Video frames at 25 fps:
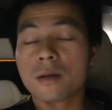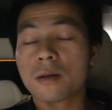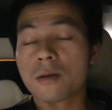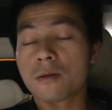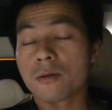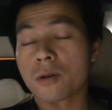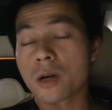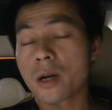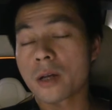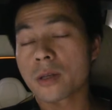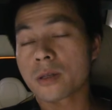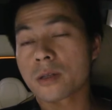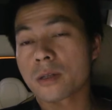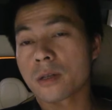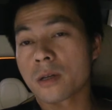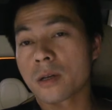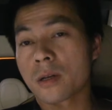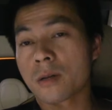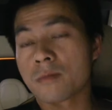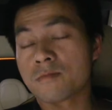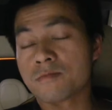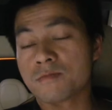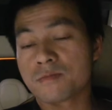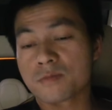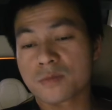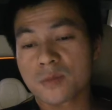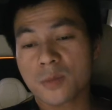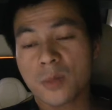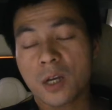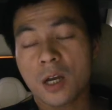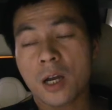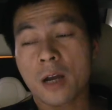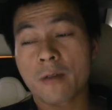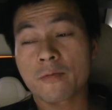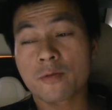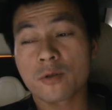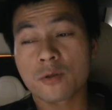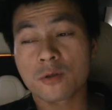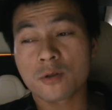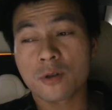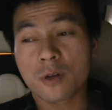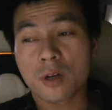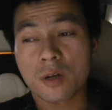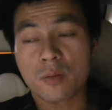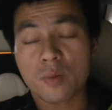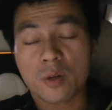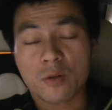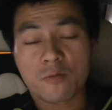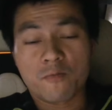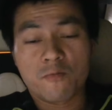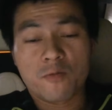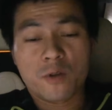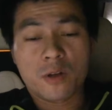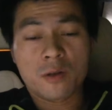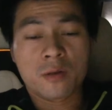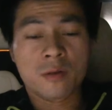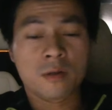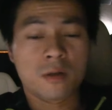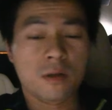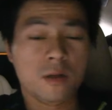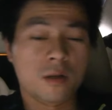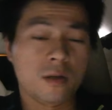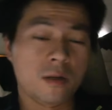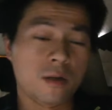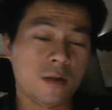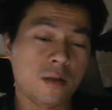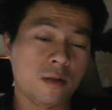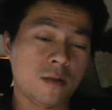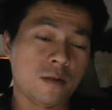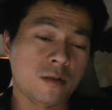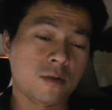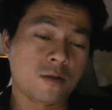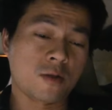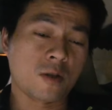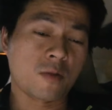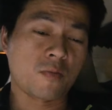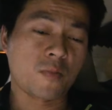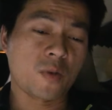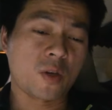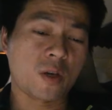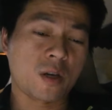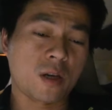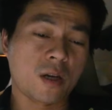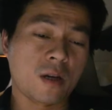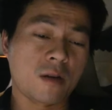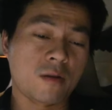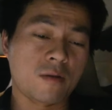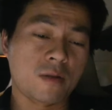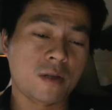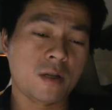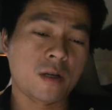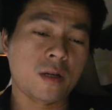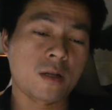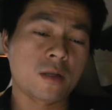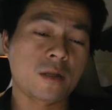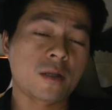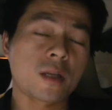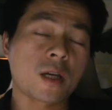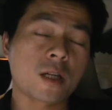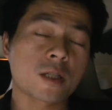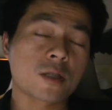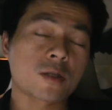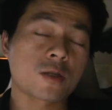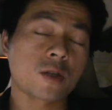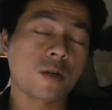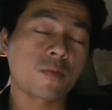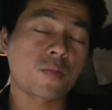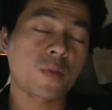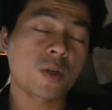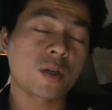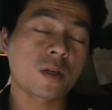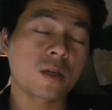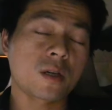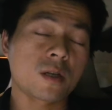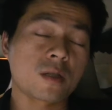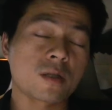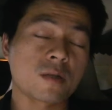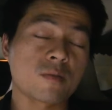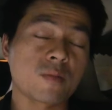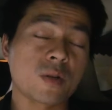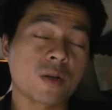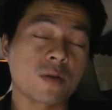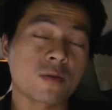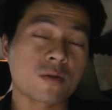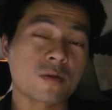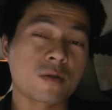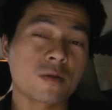All right, um, I have to talk about one uh, topic here. Yeah, next topic is about